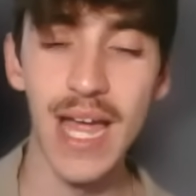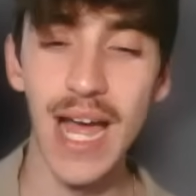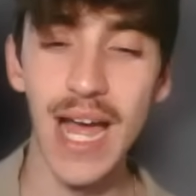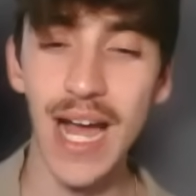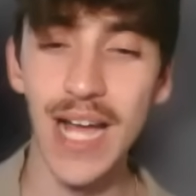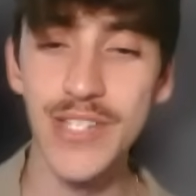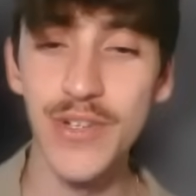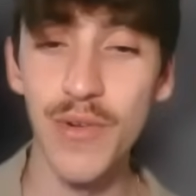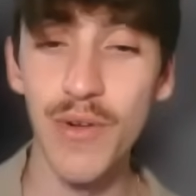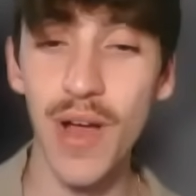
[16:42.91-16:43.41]

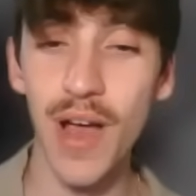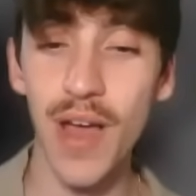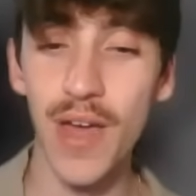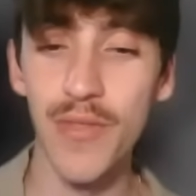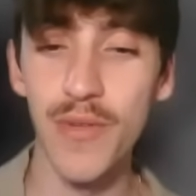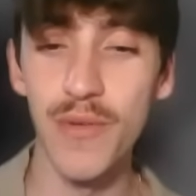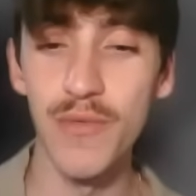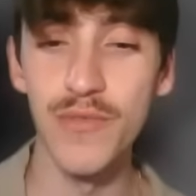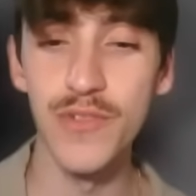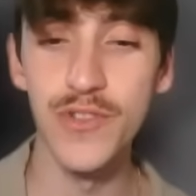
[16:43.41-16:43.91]
I
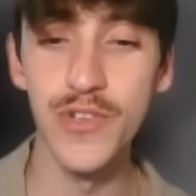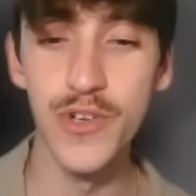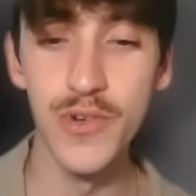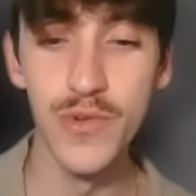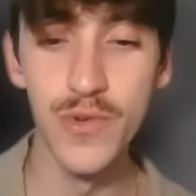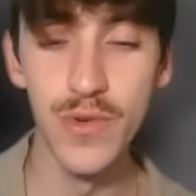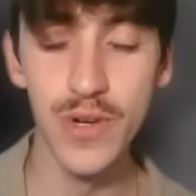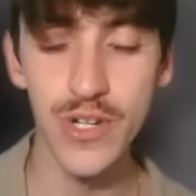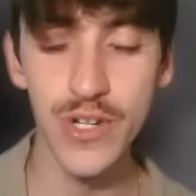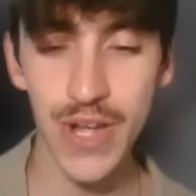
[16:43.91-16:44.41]
throw
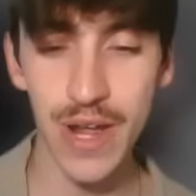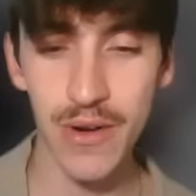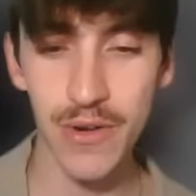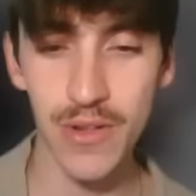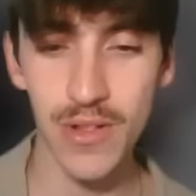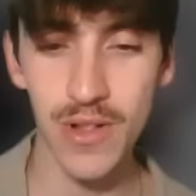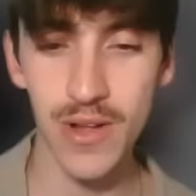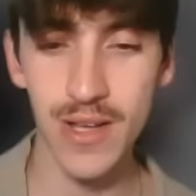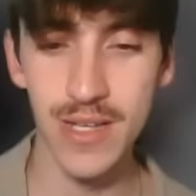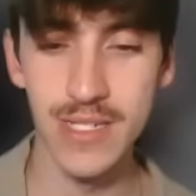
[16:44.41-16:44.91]
2 Shadow
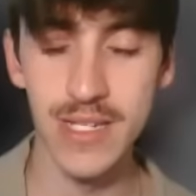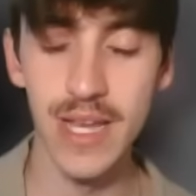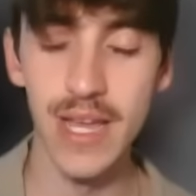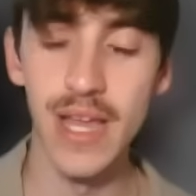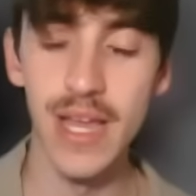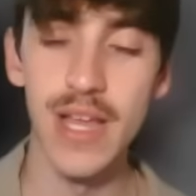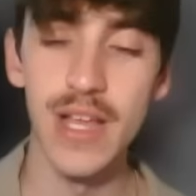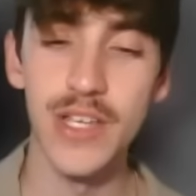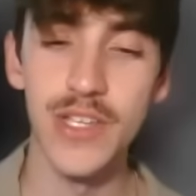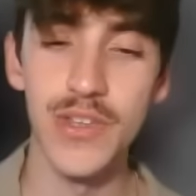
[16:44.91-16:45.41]
Claws
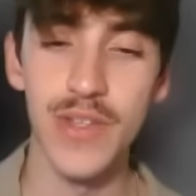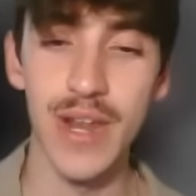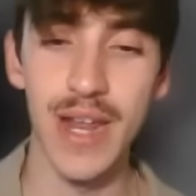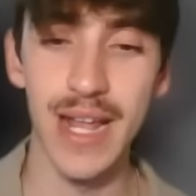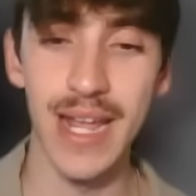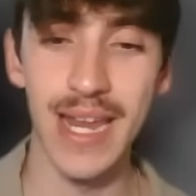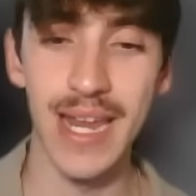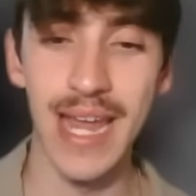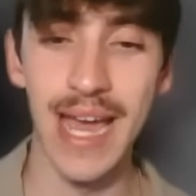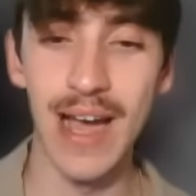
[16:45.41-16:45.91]
so that
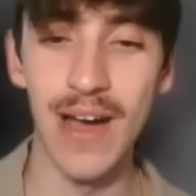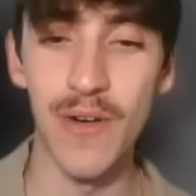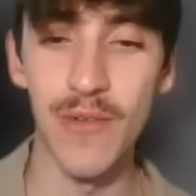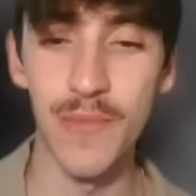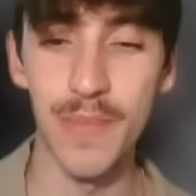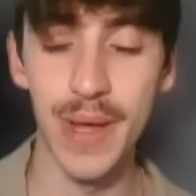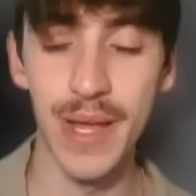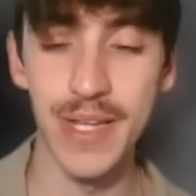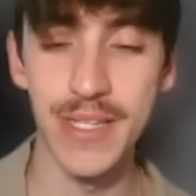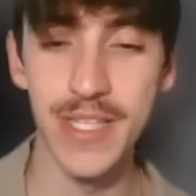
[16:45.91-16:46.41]
I can
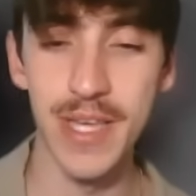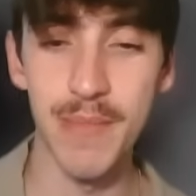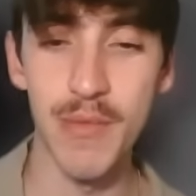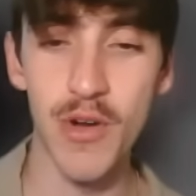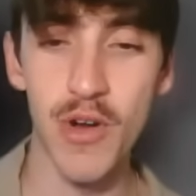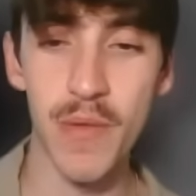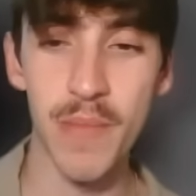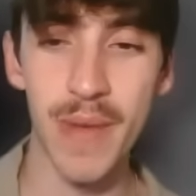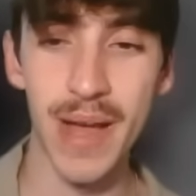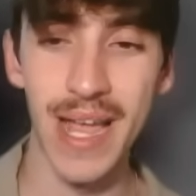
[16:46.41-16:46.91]
outpace the
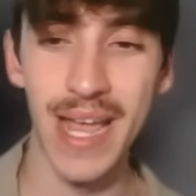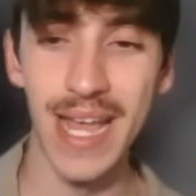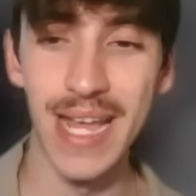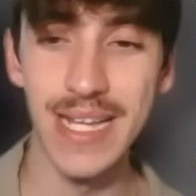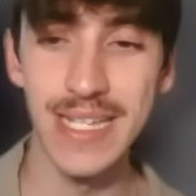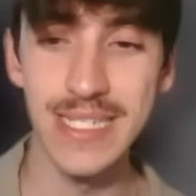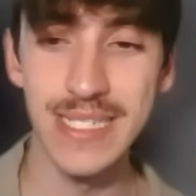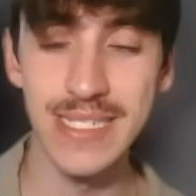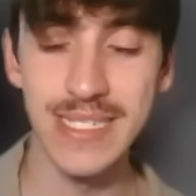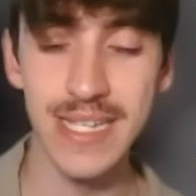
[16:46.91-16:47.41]
opponent by a
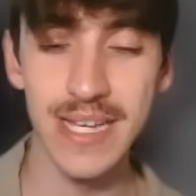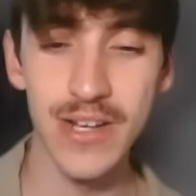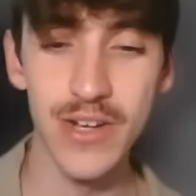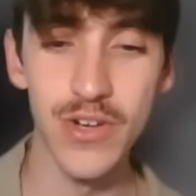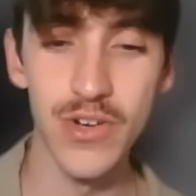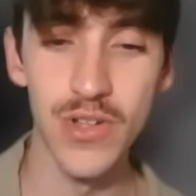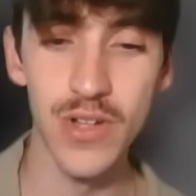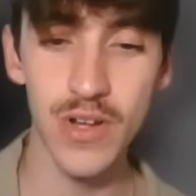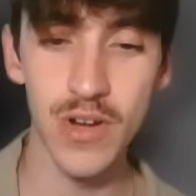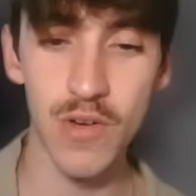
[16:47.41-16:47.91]

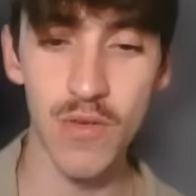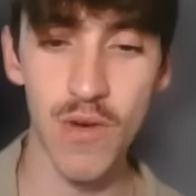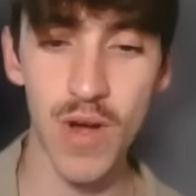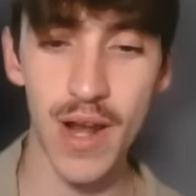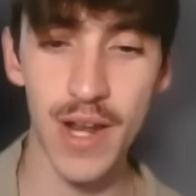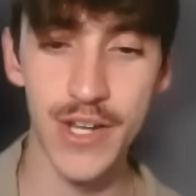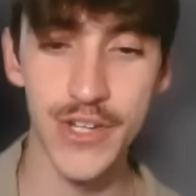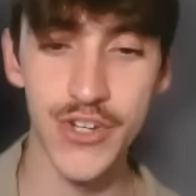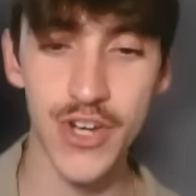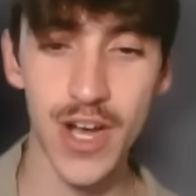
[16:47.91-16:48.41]
single
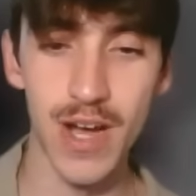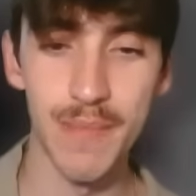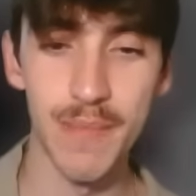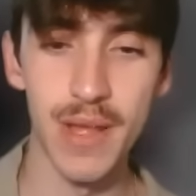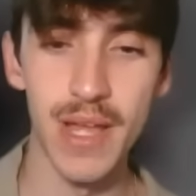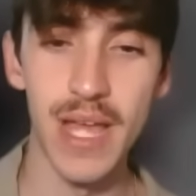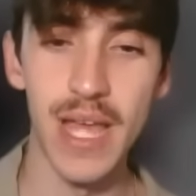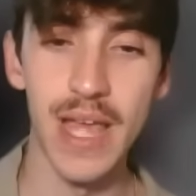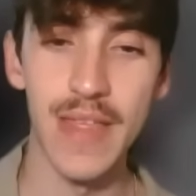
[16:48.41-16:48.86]
Karate Chop.